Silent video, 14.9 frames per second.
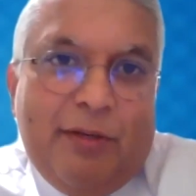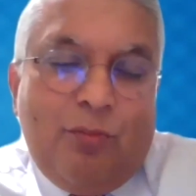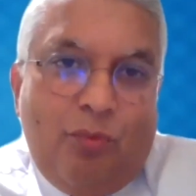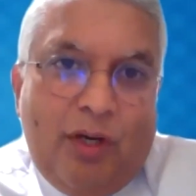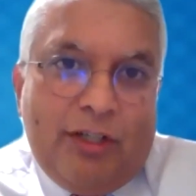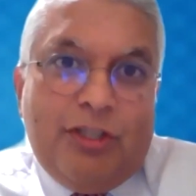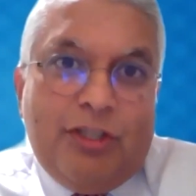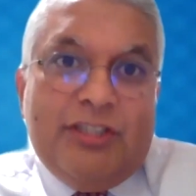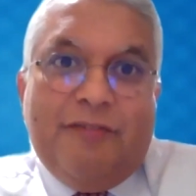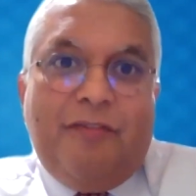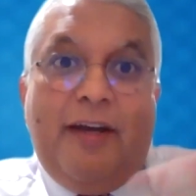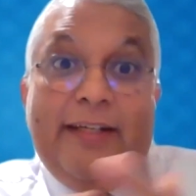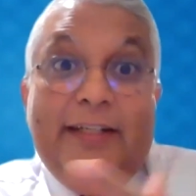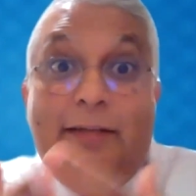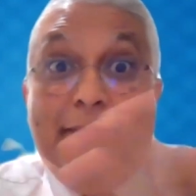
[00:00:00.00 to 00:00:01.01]
one could
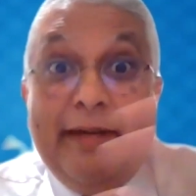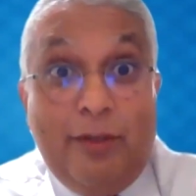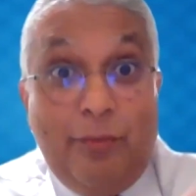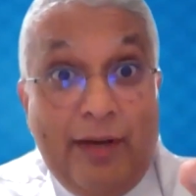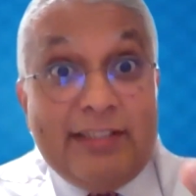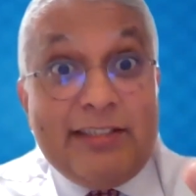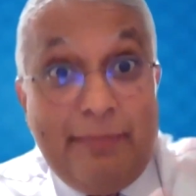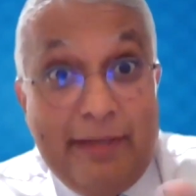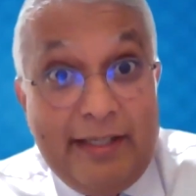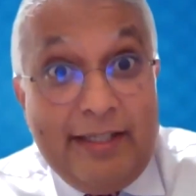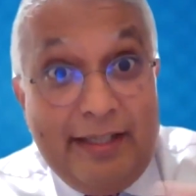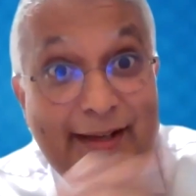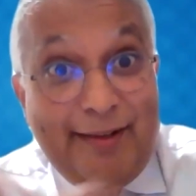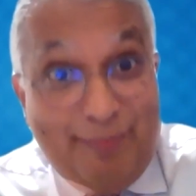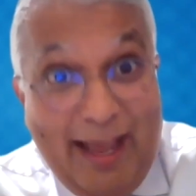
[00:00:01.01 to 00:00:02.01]
define it in many ways, and
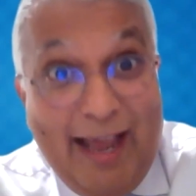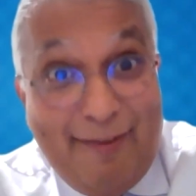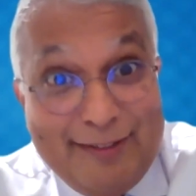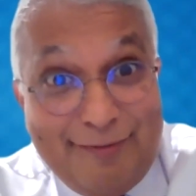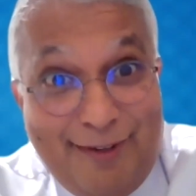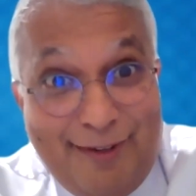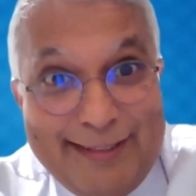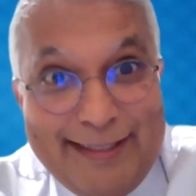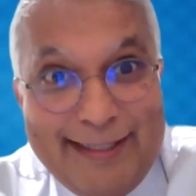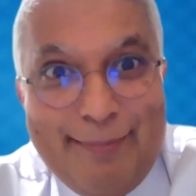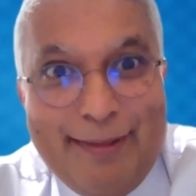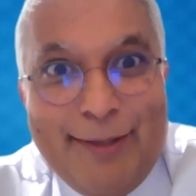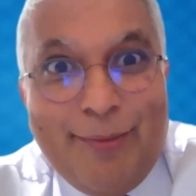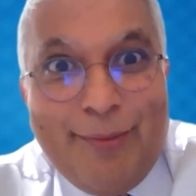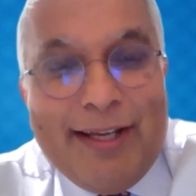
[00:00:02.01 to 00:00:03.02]
many have defined it in
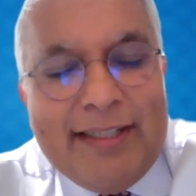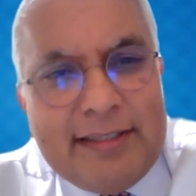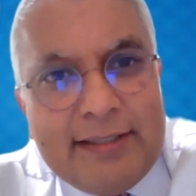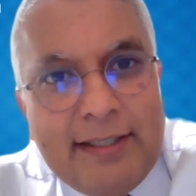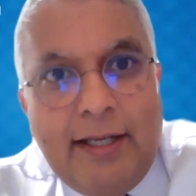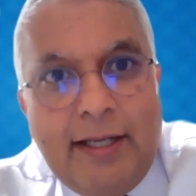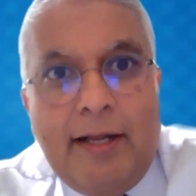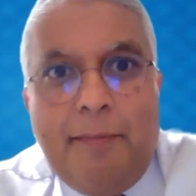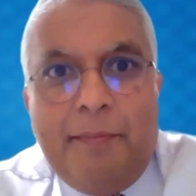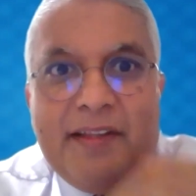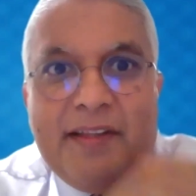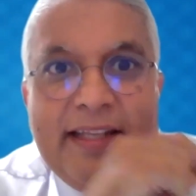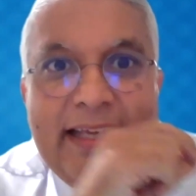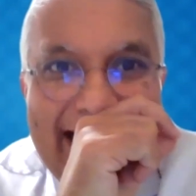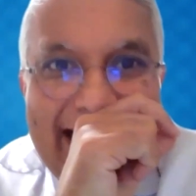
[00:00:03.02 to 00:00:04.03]
many ways, but
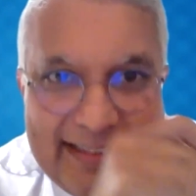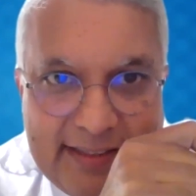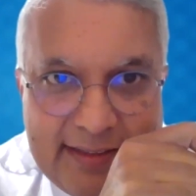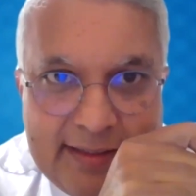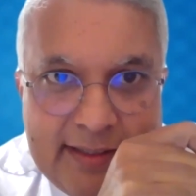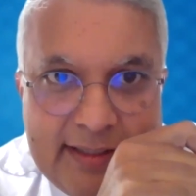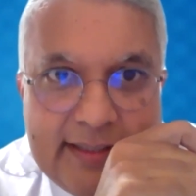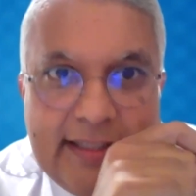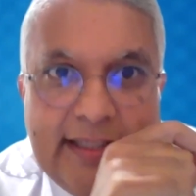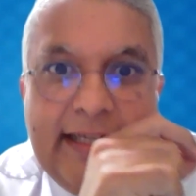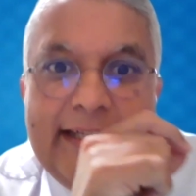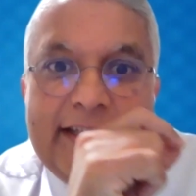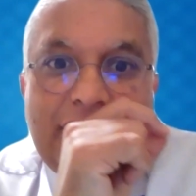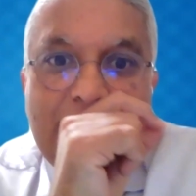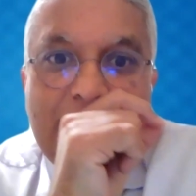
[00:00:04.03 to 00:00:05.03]
the essence
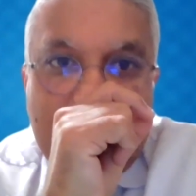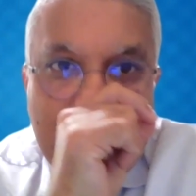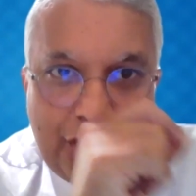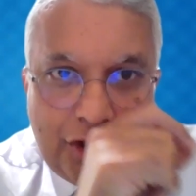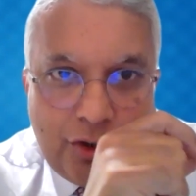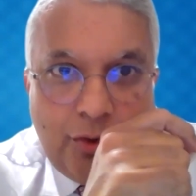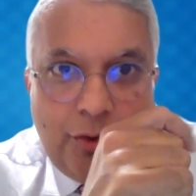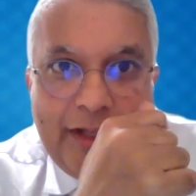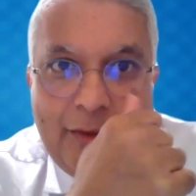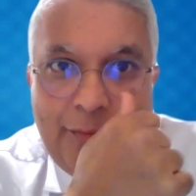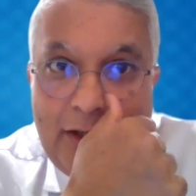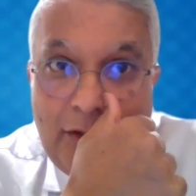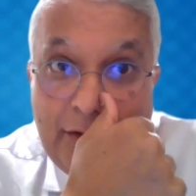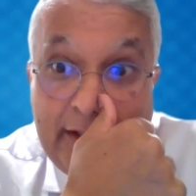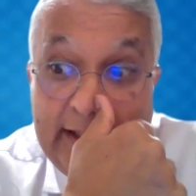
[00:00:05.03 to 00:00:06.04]
is to ensure that we're
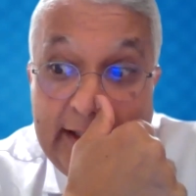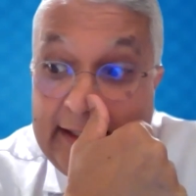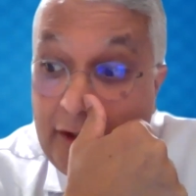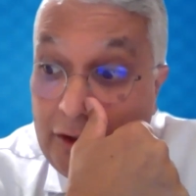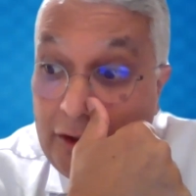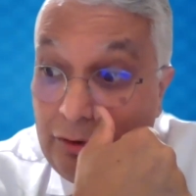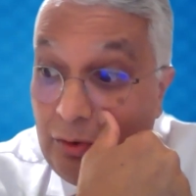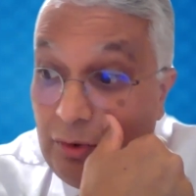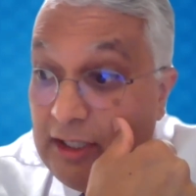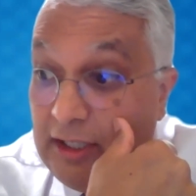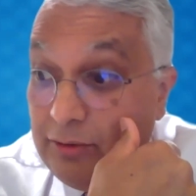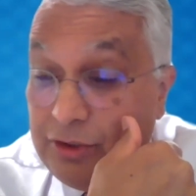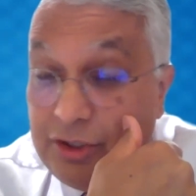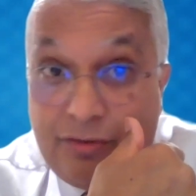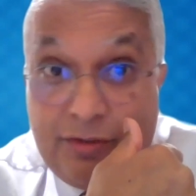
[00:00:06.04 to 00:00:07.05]
looking at local
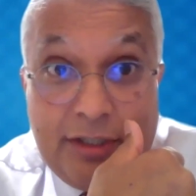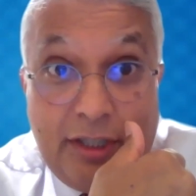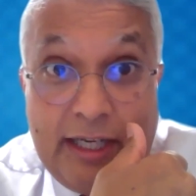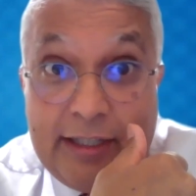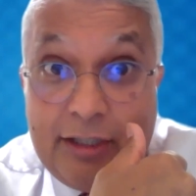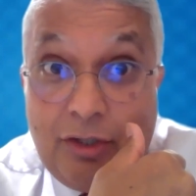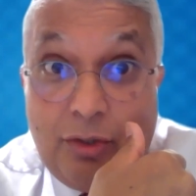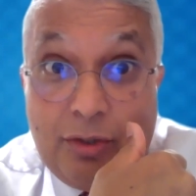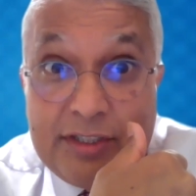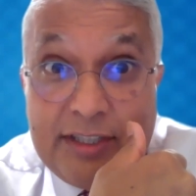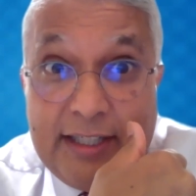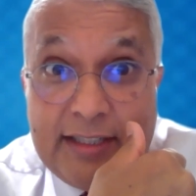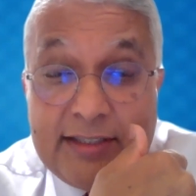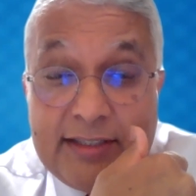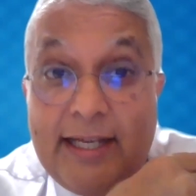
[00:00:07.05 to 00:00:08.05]
culture and
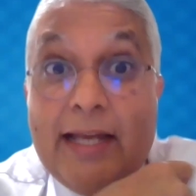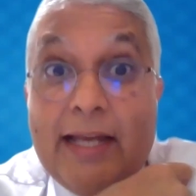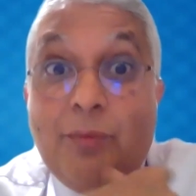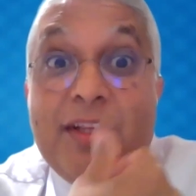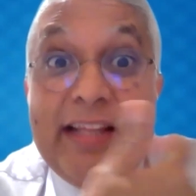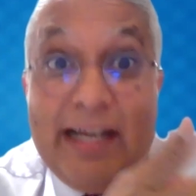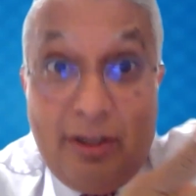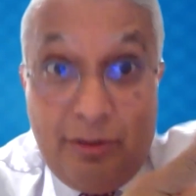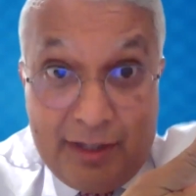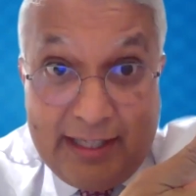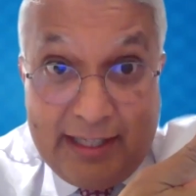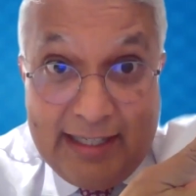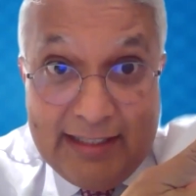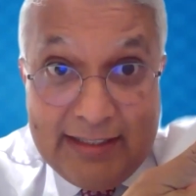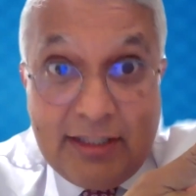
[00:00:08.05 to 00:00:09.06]
context. And without
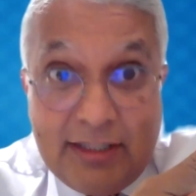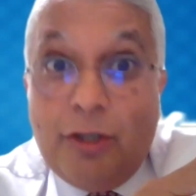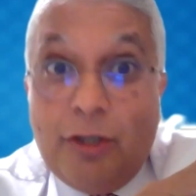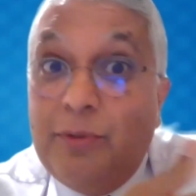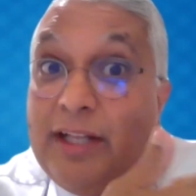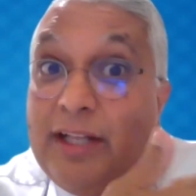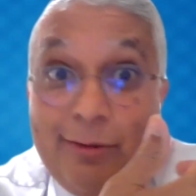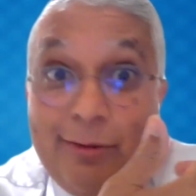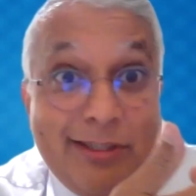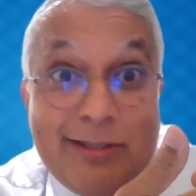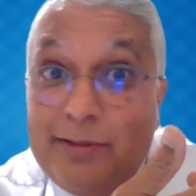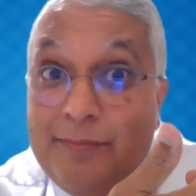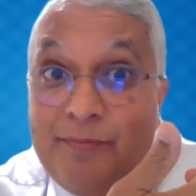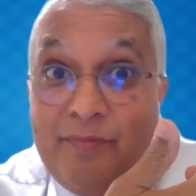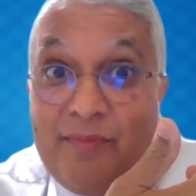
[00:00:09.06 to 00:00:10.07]
that, global health
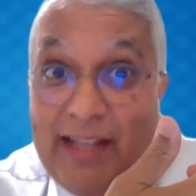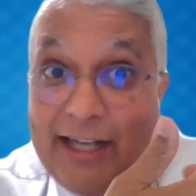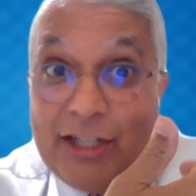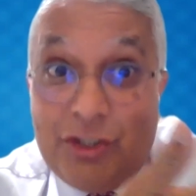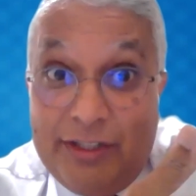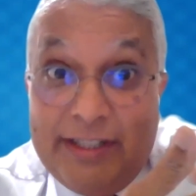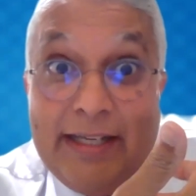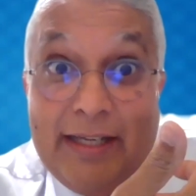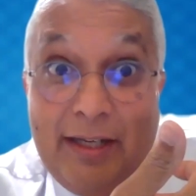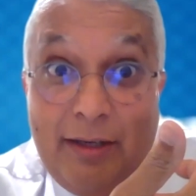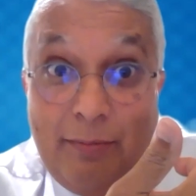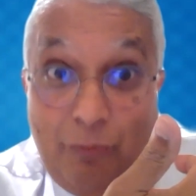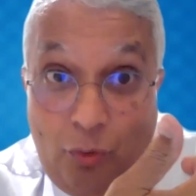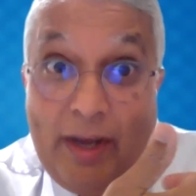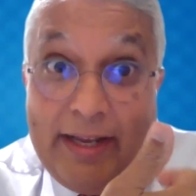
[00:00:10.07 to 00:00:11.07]
is actually
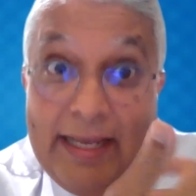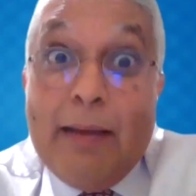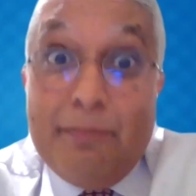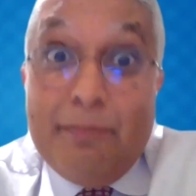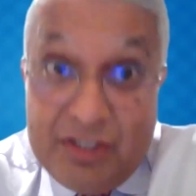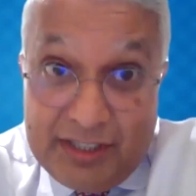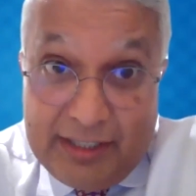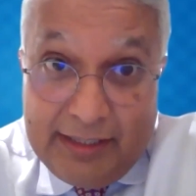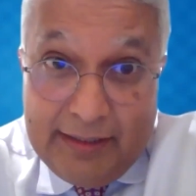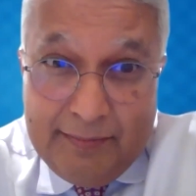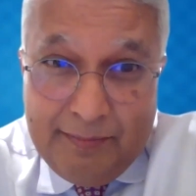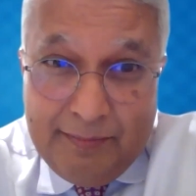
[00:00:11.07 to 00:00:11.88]
quite empty.